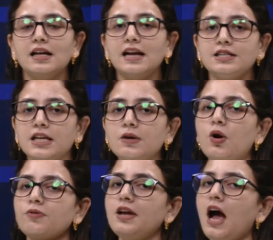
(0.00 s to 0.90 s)
Let's see
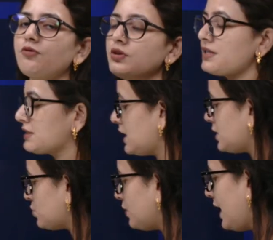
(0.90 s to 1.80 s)
what we have to
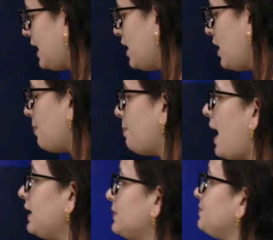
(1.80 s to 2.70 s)
discuss today. But